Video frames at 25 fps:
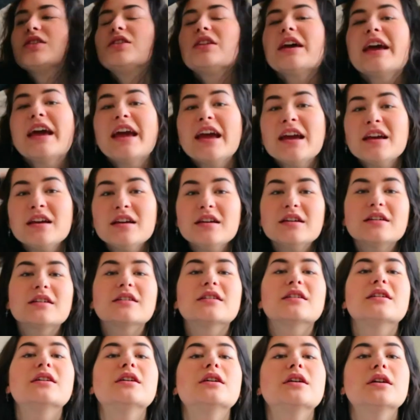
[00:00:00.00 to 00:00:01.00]

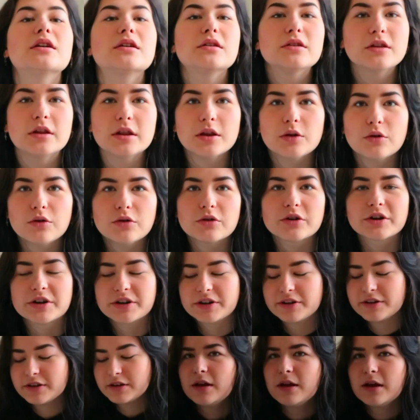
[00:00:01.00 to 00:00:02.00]
Thank the Lord.
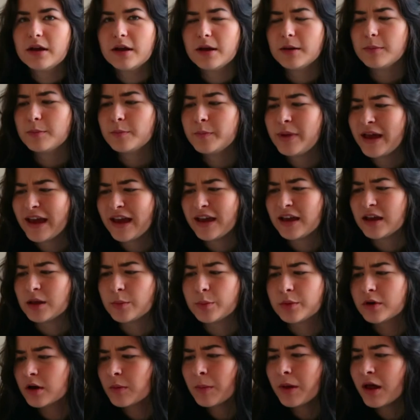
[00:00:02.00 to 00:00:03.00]

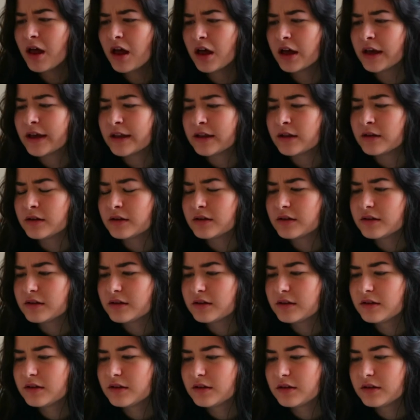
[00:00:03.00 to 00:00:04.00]
Babe, come on!
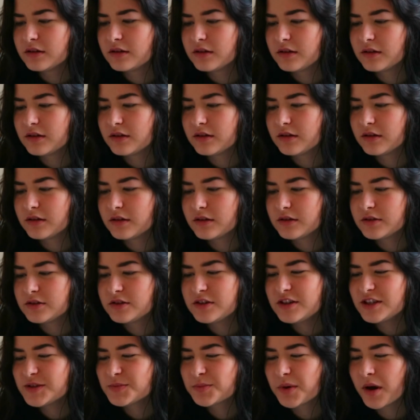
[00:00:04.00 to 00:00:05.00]

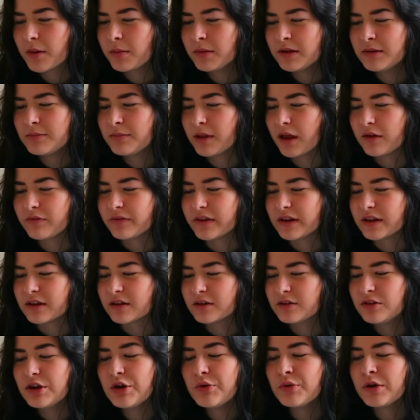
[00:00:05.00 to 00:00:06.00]
She's probably bluffing.
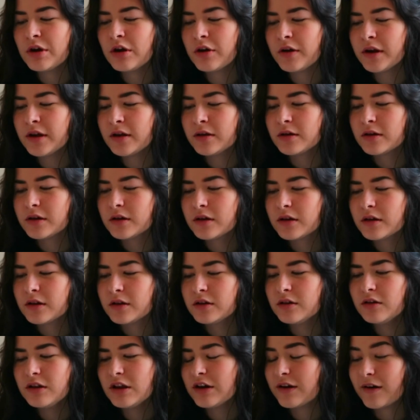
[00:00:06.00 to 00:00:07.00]
Don't worry.
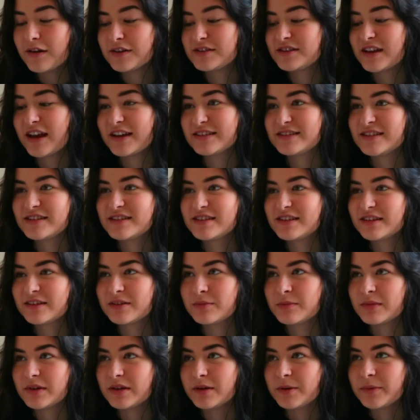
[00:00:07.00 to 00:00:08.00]
You know how sassy she
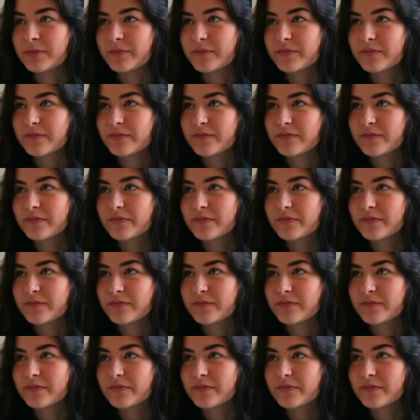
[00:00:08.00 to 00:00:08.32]
can be.